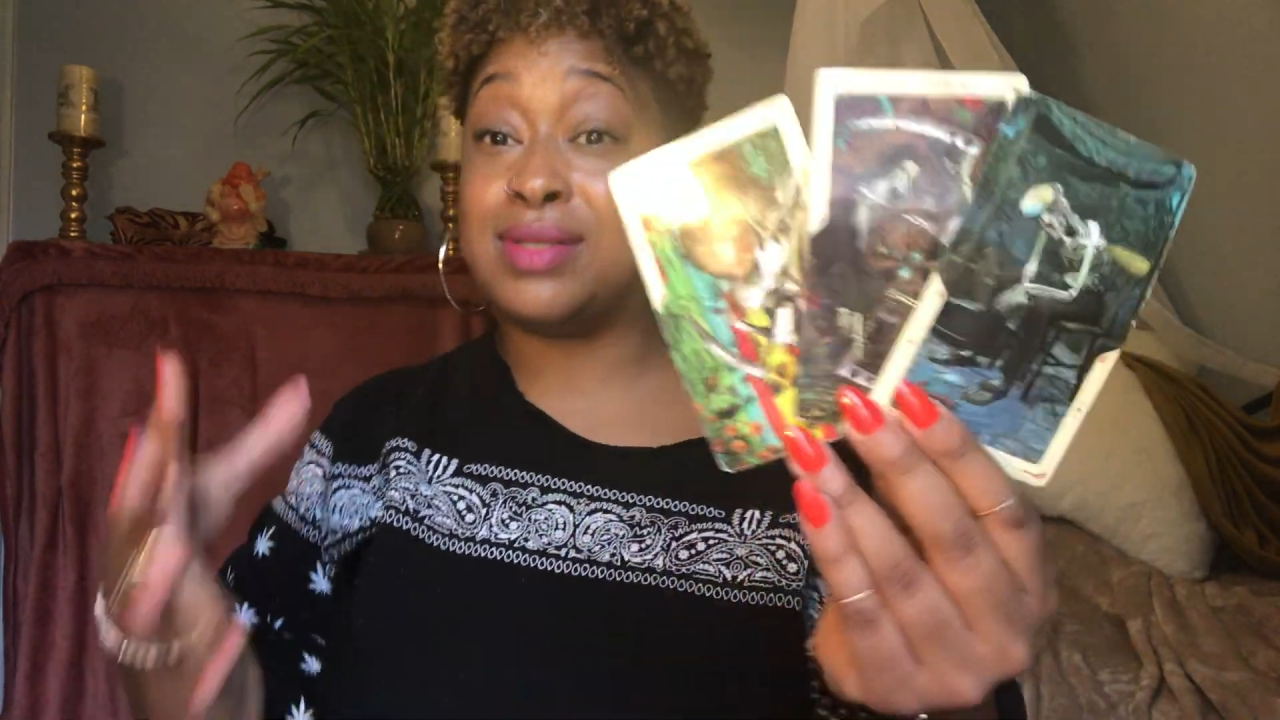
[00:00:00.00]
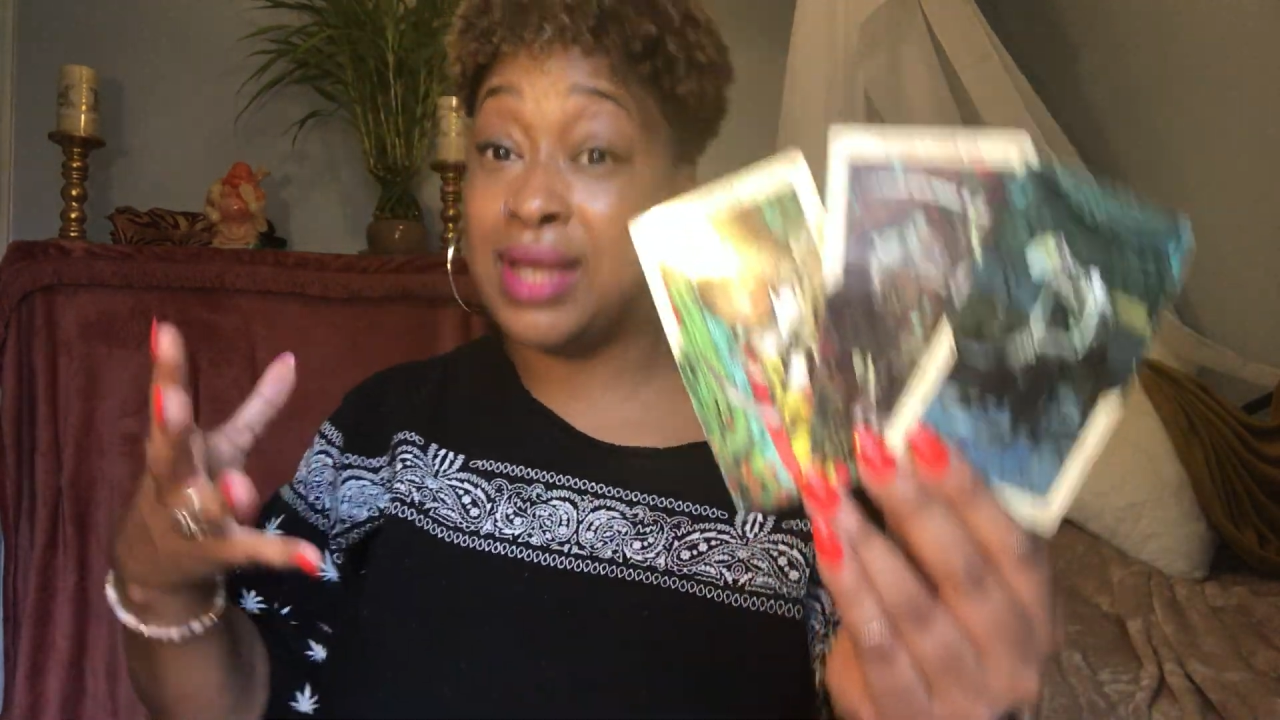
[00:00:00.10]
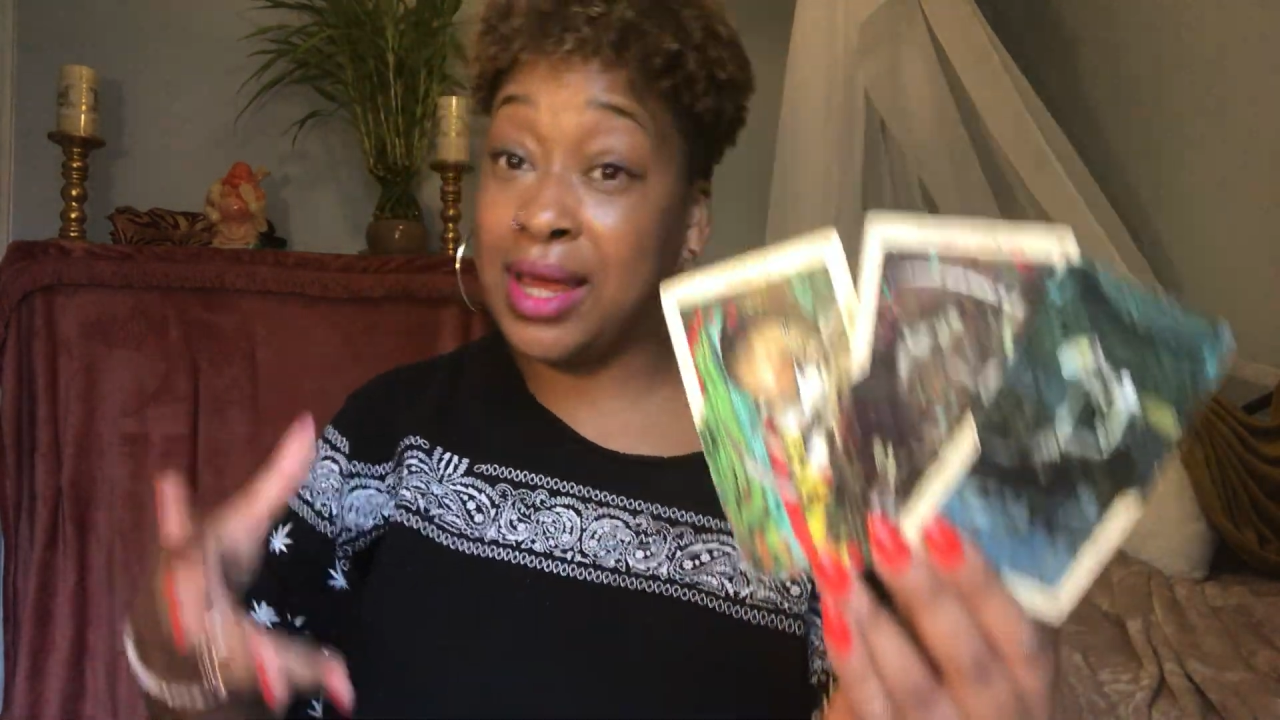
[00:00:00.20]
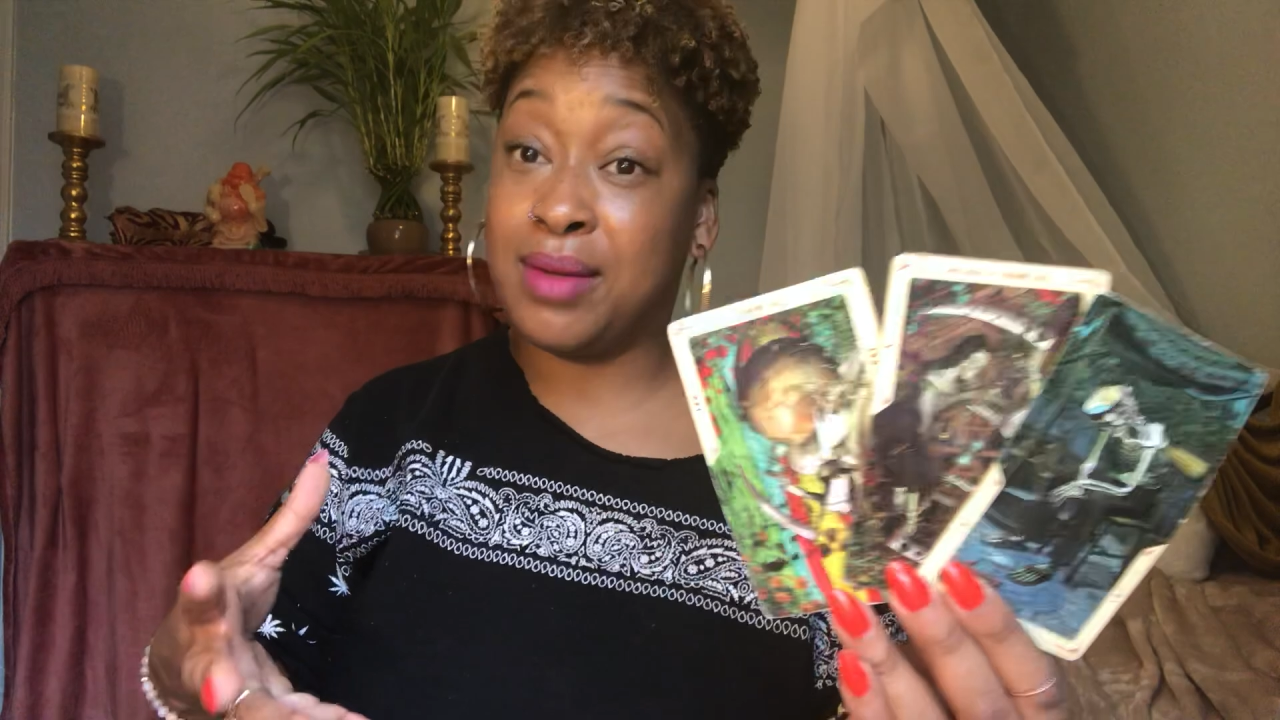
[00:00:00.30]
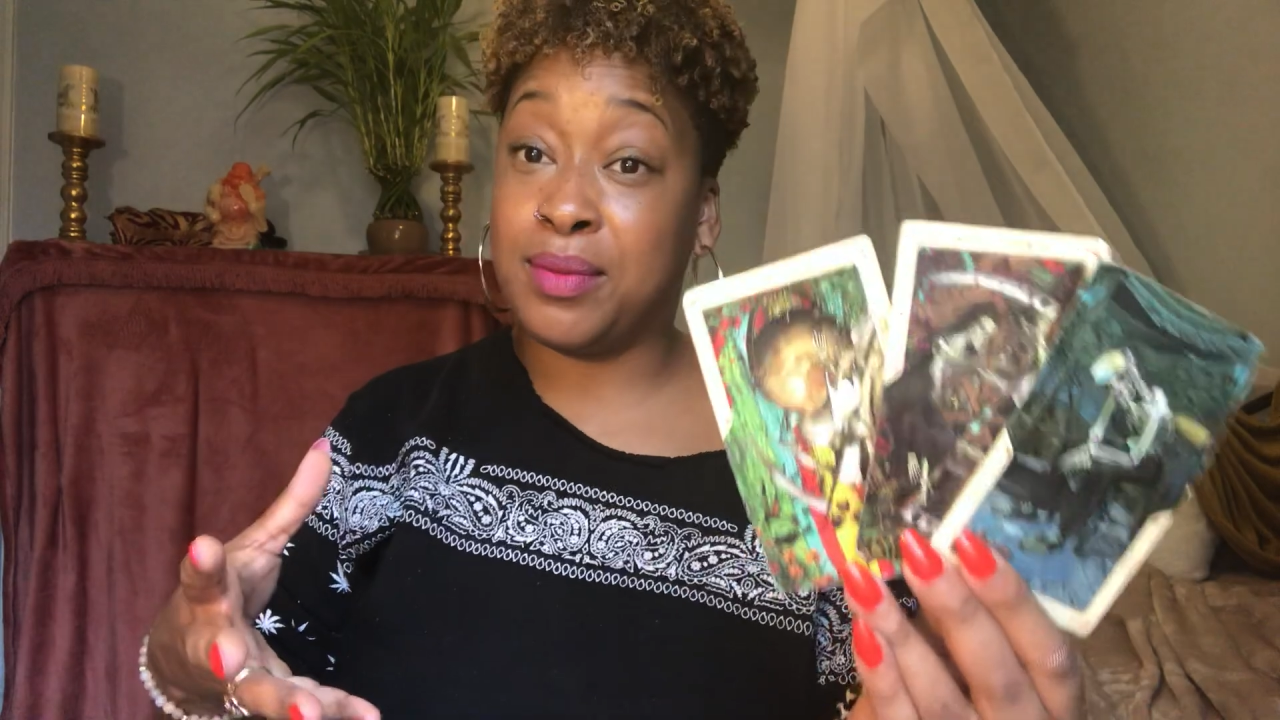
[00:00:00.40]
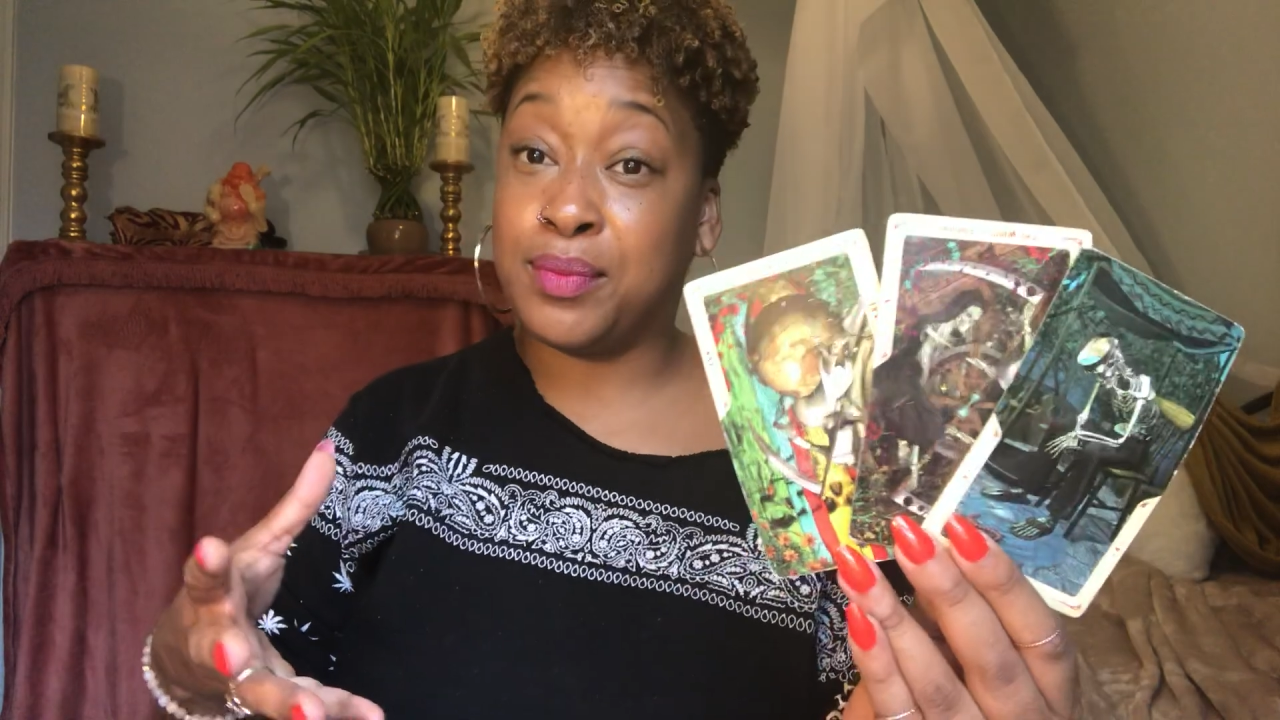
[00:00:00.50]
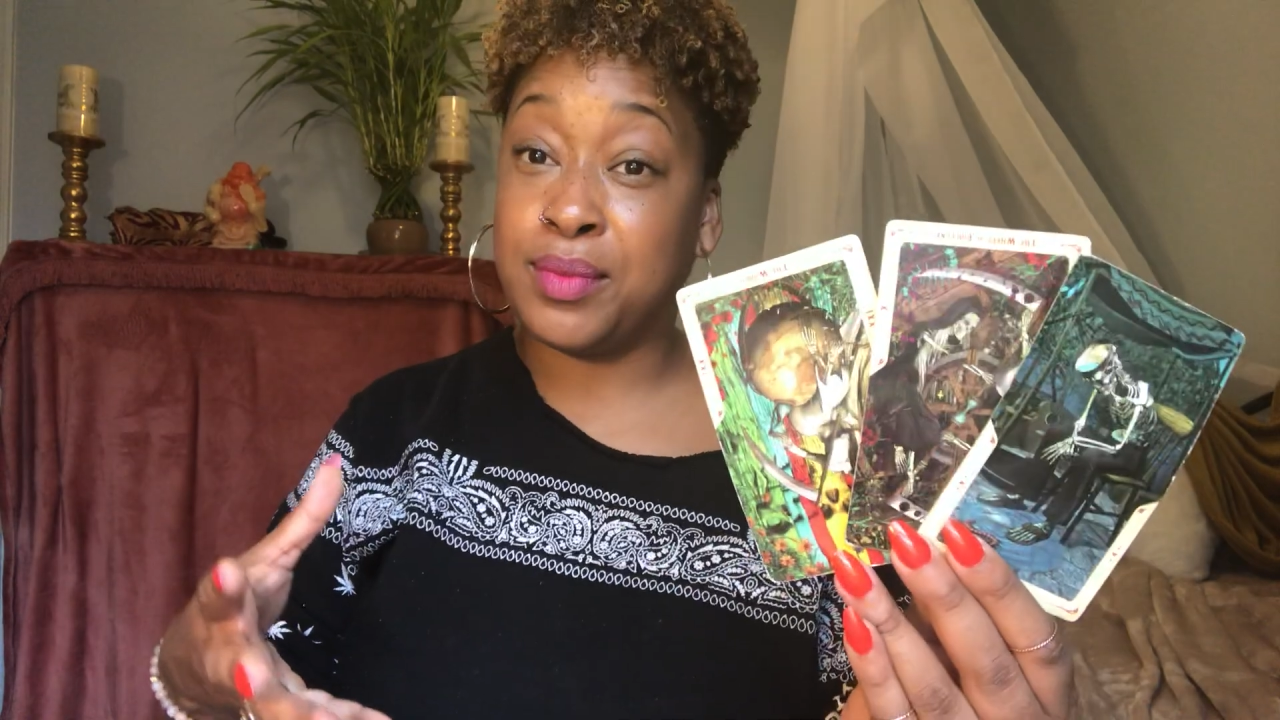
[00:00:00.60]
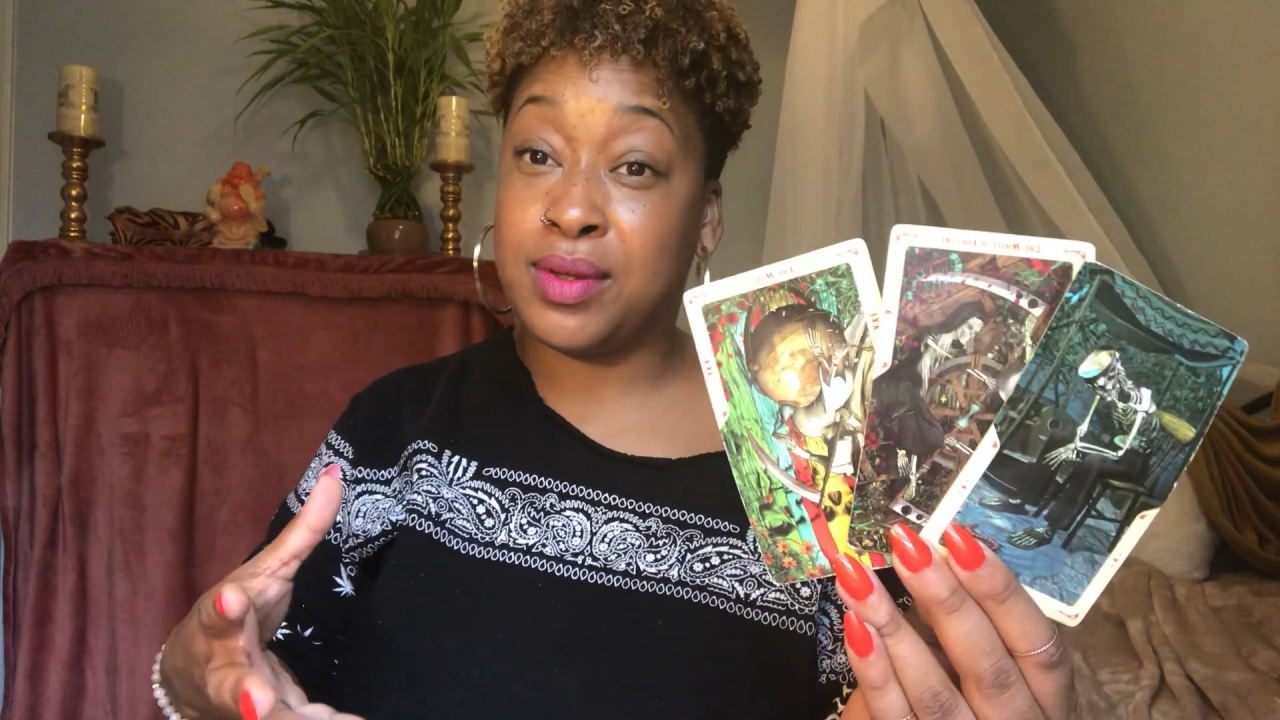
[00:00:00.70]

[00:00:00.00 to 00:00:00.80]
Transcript: damn,